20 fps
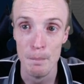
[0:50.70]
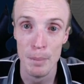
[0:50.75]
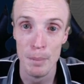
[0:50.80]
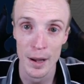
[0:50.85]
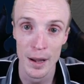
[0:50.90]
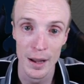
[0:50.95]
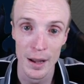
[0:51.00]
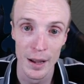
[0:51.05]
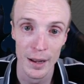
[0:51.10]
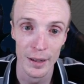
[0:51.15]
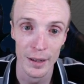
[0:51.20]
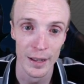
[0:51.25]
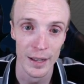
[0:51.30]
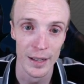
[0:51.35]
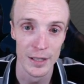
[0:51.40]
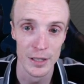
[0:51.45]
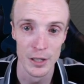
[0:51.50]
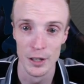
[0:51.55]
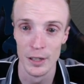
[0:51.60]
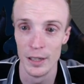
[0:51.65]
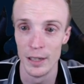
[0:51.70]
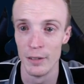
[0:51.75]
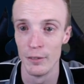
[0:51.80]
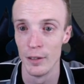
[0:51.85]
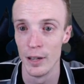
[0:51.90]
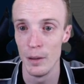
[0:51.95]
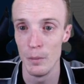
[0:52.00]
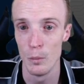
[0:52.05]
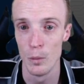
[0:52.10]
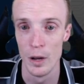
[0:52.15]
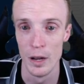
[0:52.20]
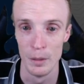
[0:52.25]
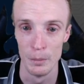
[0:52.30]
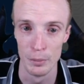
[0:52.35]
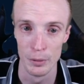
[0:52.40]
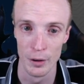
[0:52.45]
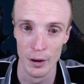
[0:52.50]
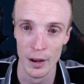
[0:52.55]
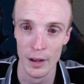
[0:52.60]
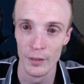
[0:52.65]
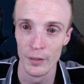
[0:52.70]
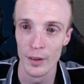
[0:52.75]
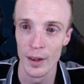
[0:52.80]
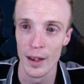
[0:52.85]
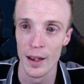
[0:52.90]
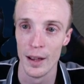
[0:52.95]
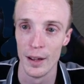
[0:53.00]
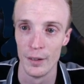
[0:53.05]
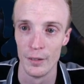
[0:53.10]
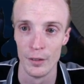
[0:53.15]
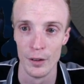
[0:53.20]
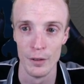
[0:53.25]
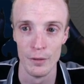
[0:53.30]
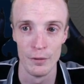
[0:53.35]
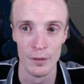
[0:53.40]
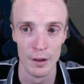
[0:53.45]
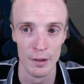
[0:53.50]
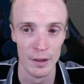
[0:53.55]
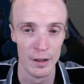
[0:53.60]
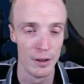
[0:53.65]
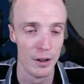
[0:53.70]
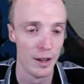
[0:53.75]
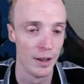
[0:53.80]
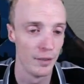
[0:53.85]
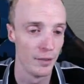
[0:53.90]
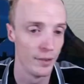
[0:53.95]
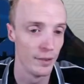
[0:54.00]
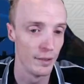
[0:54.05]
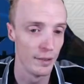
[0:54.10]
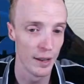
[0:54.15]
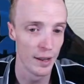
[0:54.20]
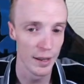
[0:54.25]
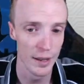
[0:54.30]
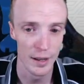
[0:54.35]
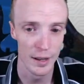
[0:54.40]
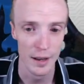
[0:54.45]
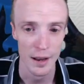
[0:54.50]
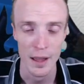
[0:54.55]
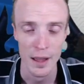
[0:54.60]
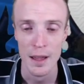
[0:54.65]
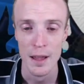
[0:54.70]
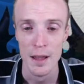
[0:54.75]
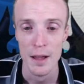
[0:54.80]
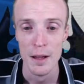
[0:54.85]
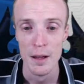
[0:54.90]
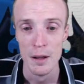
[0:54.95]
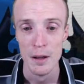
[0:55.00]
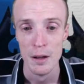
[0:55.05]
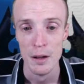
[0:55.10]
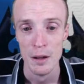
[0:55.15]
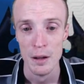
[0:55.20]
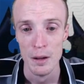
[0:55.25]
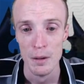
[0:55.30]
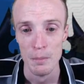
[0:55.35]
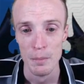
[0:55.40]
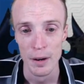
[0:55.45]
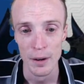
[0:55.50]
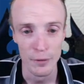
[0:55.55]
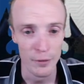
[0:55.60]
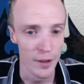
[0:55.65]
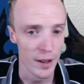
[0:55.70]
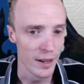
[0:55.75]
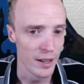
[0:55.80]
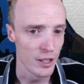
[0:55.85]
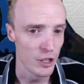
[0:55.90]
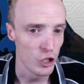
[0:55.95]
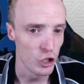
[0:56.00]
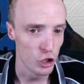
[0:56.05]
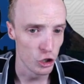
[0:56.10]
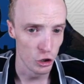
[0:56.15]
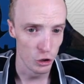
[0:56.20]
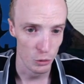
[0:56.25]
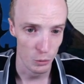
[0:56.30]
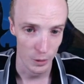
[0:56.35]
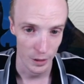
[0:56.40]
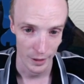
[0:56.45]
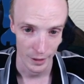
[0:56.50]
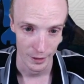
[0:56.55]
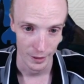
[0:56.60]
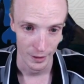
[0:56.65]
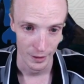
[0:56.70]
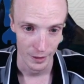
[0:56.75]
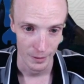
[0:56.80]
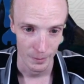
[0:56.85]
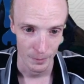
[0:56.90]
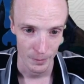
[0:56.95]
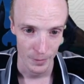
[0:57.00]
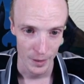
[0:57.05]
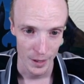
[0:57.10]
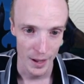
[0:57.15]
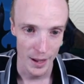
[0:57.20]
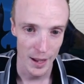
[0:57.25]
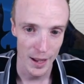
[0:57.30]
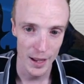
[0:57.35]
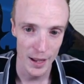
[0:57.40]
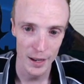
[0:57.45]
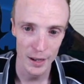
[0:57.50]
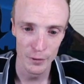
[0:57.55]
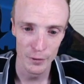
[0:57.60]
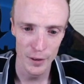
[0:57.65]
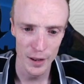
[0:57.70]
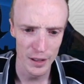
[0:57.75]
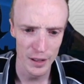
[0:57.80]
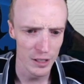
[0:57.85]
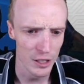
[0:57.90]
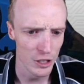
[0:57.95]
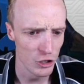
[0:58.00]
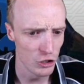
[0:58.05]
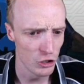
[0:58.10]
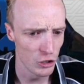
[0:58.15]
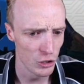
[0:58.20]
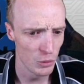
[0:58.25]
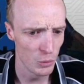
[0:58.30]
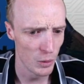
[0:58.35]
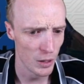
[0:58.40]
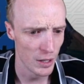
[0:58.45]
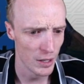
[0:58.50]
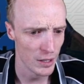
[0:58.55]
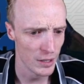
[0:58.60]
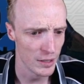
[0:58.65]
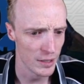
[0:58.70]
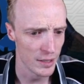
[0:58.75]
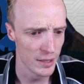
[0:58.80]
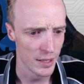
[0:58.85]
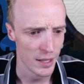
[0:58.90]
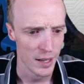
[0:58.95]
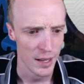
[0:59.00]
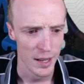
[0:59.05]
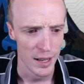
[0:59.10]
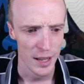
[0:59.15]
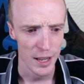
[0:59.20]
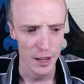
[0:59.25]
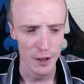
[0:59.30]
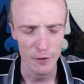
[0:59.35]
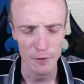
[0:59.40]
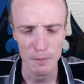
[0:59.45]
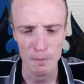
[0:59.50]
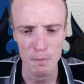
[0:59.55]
but he's only giving up 1 prize card, so very nice indeed. But I found an issue with it. And I found the issue was, if